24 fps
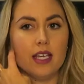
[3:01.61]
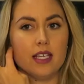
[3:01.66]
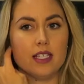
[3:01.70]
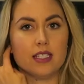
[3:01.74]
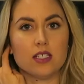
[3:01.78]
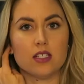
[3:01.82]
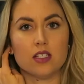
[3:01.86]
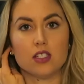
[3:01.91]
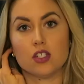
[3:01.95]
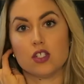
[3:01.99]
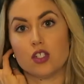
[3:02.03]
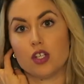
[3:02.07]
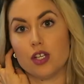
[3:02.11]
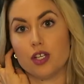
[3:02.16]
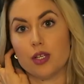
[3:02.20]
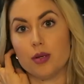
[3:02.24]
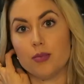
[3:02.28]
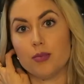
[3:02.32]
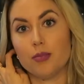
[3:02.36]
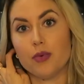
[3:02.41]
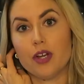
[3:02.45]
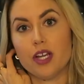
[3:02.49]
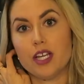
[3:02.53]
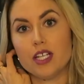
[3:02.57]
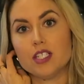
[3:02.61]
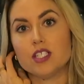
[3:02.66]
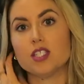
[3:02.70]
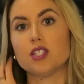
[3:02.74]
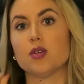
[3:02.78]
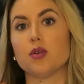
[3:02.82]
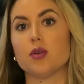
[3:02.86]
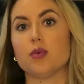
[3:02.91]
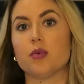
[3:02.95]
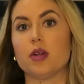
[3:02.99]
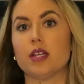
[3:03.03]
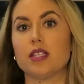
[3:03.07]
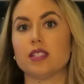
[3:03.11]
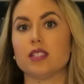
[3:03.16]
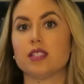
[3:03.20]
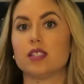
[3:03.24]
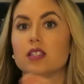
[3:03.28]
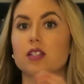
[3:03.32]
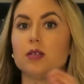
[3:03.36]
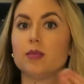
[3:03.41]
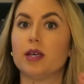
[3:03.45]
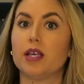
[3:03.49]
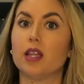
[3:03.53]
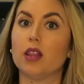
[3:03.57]
is an Australian brand, so it runs a
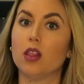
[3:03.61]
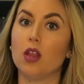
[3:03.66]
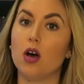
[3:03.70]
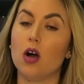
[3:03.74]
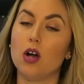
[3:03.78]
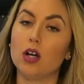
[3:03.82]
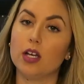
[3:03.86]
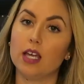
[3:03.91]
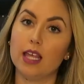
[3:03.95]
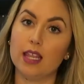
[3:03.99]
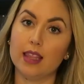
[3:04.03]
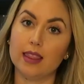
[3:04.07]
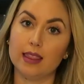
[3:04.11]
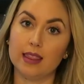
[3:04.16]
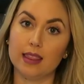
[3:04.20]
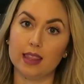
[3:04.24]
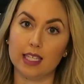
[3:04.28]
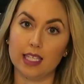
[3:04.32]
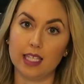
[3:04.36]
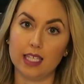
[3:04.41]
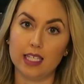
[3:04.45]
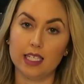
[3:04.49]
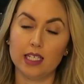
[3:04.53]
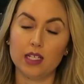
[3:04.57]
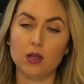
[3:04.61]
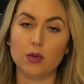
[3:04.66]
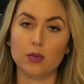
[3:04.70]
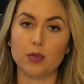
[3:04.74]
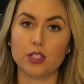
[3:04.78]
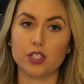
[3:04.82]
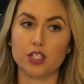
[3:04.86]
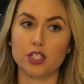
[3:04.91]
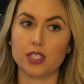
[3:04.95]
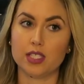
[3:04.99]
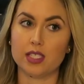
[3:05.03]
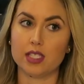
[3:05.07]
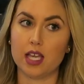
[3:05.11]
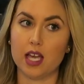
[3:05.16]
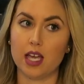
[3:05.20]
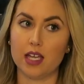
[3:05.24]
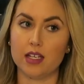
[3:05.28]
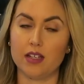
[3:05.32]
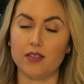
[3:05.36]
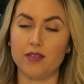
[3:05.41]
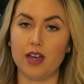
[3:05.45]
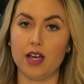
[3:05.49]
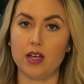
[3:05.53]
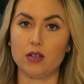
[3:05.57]
little bit long and lean, which is
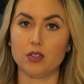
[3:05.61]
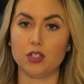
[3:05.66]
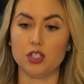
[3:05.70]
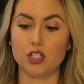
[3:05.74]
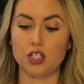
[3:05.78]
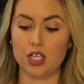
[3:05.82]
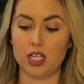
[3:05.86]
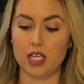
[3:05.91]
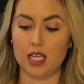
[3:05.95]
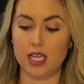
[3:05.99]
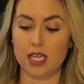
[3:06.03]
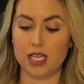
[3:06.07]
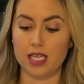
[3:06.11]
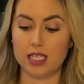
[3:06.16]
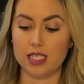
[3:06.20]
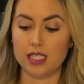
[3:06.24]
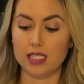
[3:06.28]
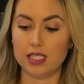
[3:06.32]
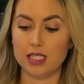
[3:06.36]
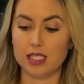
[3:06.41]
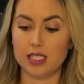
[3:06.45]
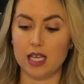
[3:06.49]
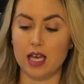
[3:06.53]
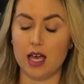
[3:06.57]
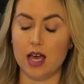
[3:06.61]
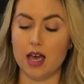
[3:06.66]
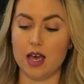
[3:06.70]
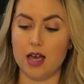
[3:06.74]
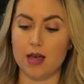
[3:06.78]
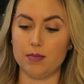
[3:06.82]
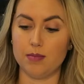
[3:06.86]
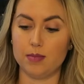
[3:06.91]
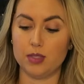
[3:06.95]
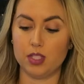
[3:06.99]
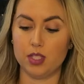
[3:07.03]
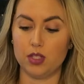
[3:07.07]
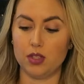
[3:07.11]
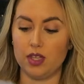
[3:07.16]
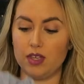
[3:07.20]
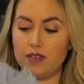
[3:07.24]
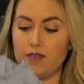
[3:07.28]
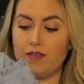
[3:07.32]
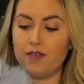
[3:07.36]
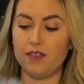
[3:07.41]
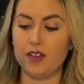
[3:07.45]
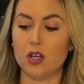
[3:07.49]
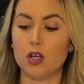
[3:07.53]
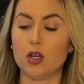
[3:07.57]
kind of how she is. Um, so they
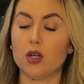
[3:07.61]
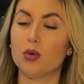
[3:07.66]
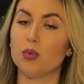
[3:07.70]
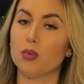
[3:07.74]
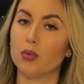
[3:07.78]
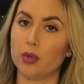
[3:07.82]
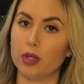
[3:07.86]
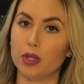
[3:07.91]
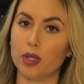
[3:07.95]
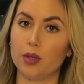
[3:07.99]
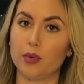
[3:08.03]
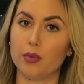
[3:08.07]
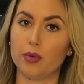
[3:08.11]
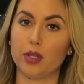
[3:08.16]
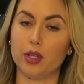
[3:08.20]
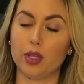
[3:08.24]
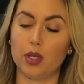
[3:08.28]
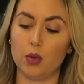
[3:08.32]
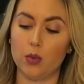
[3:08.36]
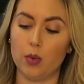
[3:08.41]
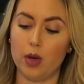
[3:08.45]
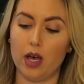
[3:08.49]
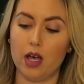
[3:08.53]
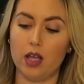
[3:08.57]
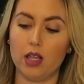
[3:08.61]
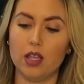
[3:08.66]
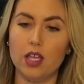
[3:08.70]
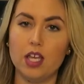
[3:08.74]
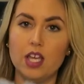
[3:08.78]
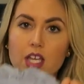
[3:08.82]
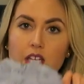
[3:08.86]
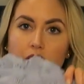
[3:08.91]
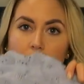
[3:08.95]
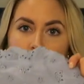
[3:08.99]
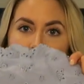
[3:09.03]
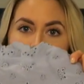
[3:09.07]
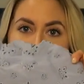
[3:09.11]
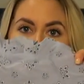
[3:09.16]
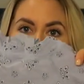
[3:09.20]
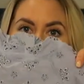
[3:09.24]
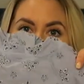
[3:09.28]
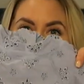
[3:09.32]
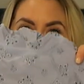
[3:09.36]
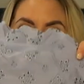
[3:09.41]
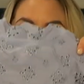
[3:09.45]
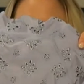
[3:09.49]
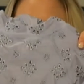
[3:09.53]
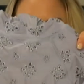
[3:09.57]
fit her really, really well. So
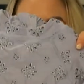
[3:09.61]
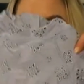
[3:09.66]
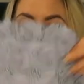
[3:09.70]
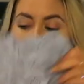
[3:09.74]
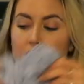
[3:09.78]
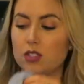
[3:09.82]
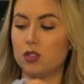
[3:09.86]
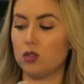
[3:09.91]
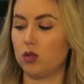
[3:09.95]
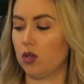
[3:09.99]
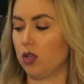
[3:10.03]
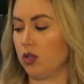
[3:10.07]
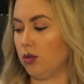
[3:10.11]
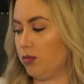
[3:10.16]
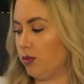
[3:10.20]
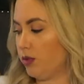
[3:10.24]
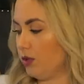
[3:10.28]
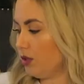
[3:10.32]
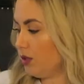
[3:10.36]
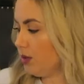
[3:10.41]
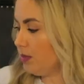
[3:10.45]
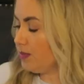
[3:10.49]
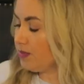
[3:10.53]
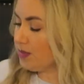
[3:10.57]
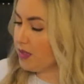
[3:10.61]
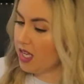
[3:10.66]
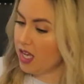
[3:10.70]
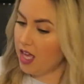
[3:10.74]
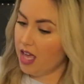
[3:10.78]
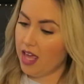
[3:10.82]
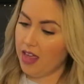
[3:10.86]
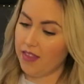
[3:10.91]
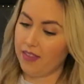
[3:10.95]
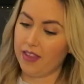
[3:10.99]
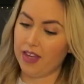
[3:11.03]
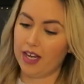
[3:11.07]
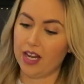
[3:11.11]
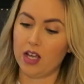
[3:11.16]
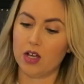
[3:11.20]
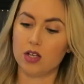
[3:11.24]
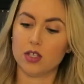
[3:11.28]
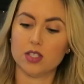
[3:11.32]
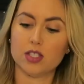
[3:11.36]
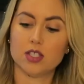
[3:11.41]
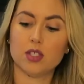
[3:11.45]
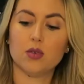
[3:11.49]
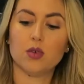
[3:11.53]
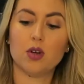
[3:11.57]
yeah, this is adorable. And then I
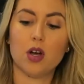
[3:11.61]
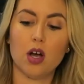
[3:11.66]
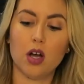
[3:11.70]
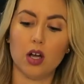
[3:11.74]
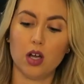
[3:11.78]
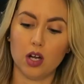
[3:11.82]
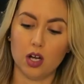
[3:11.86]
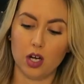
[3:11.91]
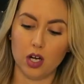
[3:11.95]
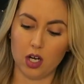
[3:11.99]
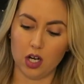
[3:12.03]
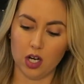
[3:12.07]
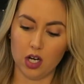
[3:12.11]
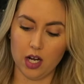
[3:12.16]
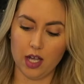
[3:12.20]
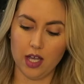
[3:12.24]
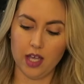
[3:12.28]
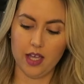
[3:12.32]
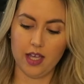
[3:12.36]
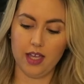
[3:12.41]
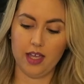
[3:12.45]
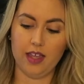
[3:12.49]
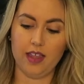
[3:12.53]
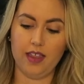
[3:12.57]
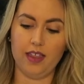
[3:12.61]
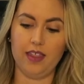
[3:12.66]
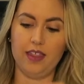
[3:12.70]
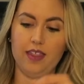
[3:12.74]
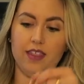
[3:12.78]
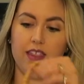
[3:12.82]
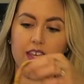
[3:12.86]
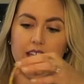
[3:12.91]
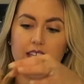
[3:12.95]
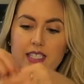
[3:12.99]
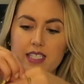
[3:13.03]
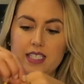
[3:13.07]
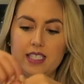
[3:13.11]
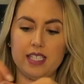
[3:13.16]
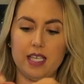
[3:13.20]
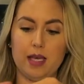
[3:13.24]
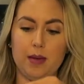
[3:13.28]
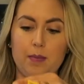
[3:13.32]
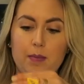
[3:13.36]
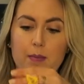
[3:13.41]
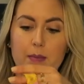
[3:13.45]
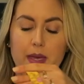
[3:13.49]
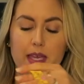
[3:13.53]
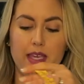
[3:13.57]
also got her this
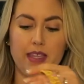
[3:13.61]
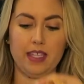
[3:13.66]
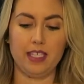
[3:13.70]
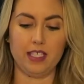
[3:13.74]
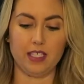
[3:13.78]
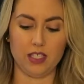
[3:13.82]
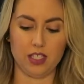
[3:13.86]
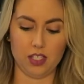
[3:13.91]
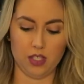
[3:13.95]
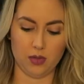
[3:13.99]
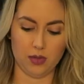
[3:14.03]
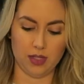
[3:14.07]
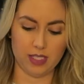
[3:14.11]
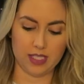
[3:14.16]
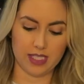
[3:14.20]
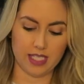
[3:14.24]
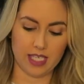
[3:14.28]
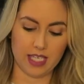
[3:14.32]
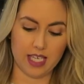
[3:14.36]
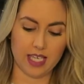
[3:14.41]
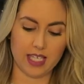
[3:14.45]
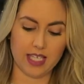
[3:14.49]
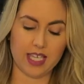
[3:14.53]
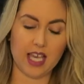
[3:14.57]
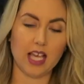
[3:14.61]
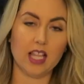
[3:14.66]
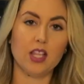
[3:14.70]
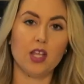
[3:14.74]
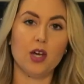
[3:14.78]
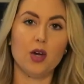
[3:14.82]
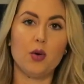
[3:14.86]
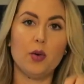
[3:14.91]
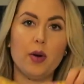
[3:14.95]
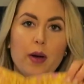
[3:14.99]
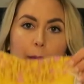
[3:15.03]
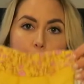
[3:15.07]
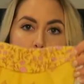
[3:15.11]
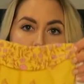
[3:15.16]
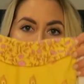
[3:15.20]
bathing suit. It's like a yellow